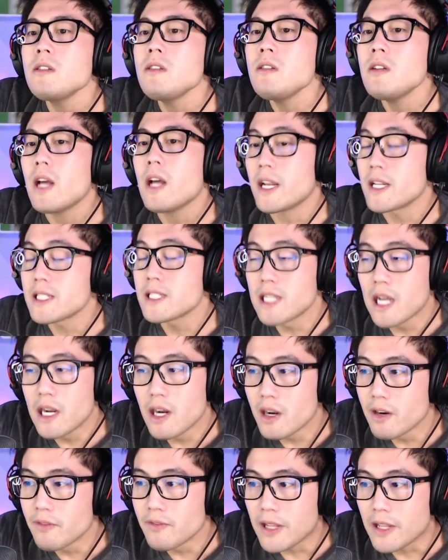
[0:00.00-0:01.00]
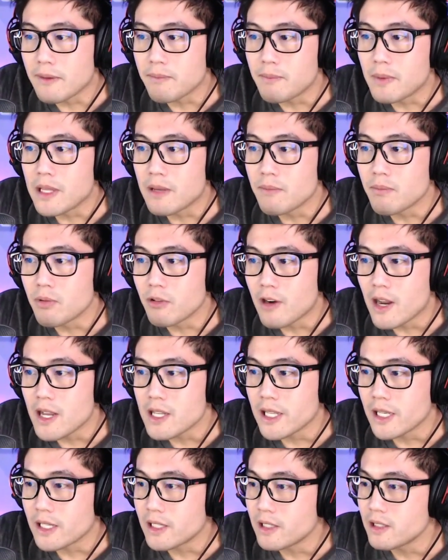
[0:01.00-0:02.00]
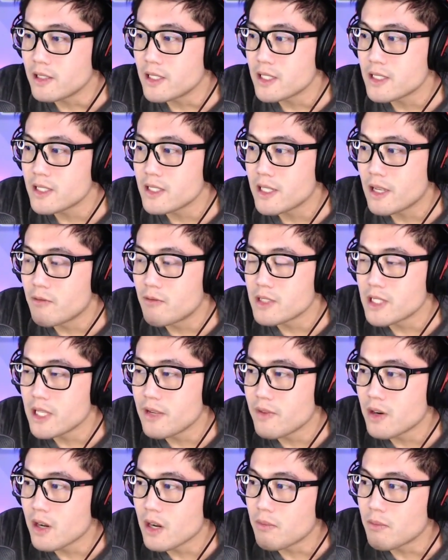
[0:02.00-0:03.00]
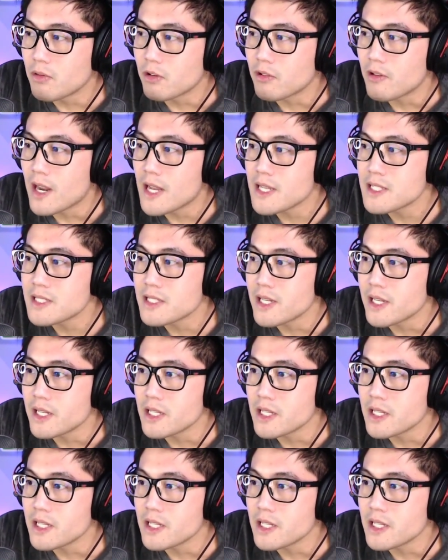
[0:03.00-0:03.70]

And it's not out of like being procrast like it wasn't even out of procrastinating.